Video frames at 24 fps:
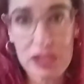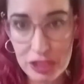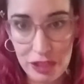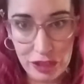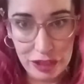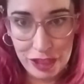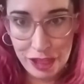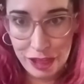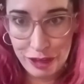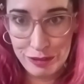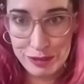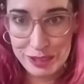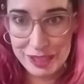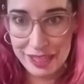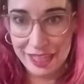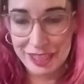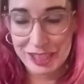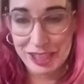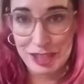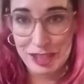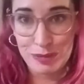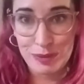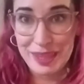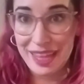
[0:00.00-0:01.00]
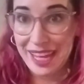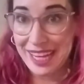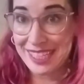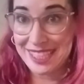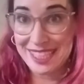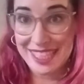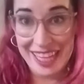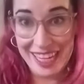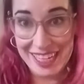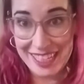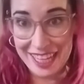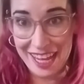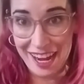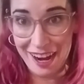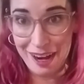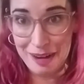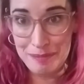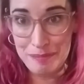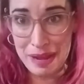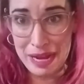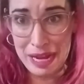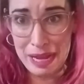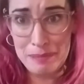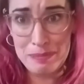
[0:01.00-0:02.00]
use, like just with like skincare and
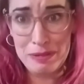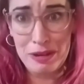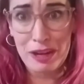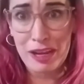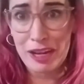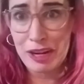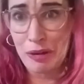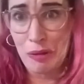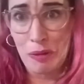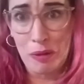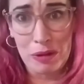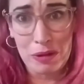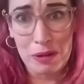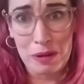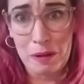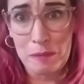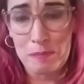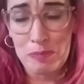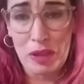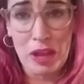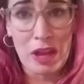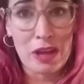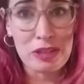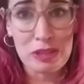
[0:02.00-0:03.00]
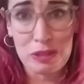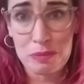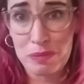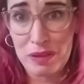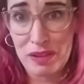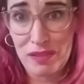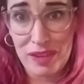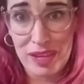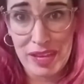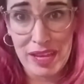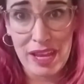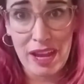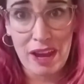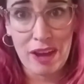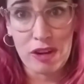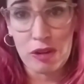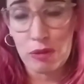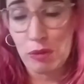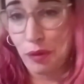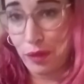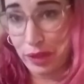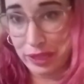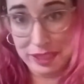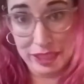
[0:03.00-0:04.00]
makeup, you're gonna order 100 PV on a
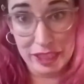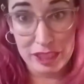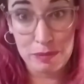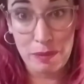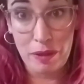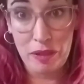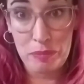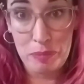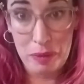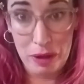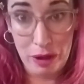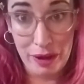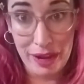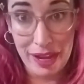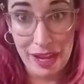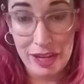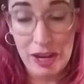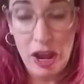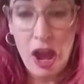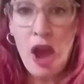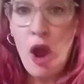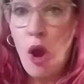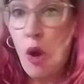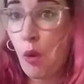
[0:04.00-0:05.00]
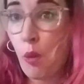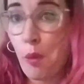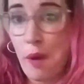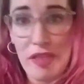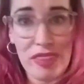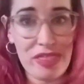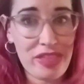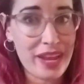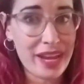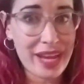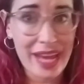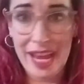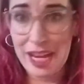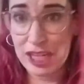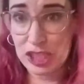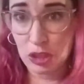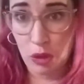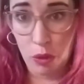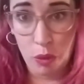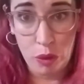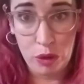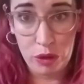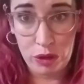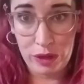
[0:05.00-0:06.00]
rolling 6-month period with the occasional
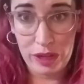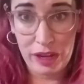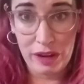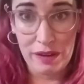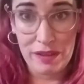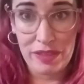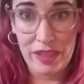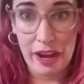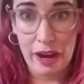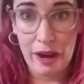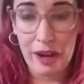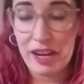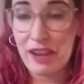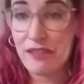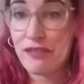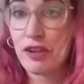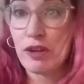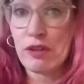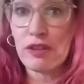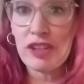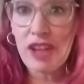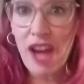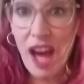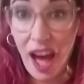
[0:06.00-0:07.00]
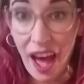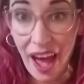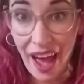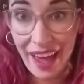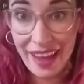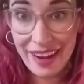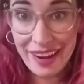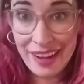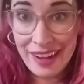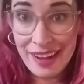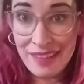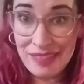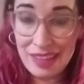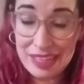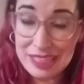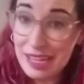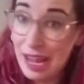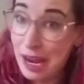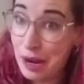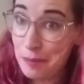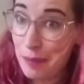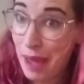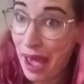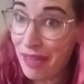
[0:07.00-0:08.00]
order here and there. And if you're not, that's not a
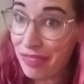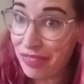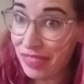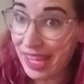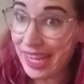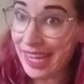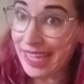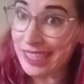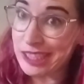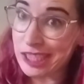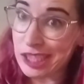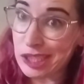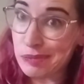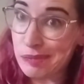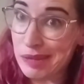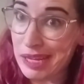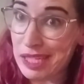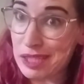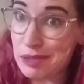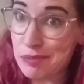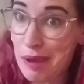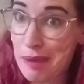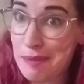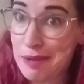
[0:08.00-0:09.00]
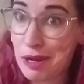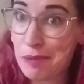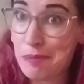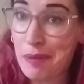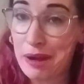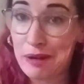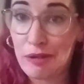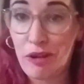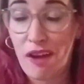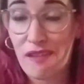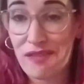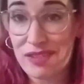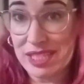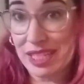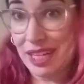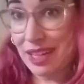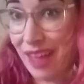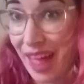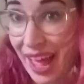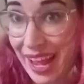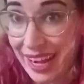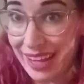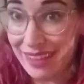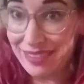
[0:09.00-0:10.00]
bad thing. It just means maybe you're better off as a
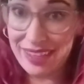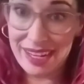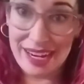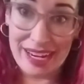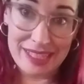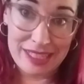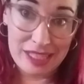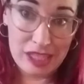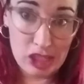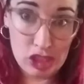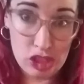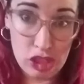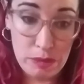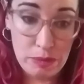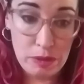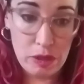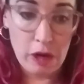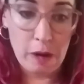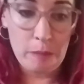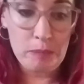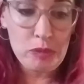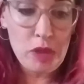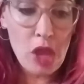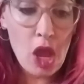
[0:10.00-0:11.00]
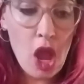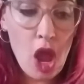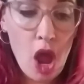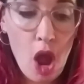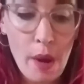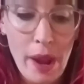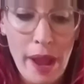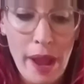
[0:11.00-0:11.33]
client than as a distributor. Okay,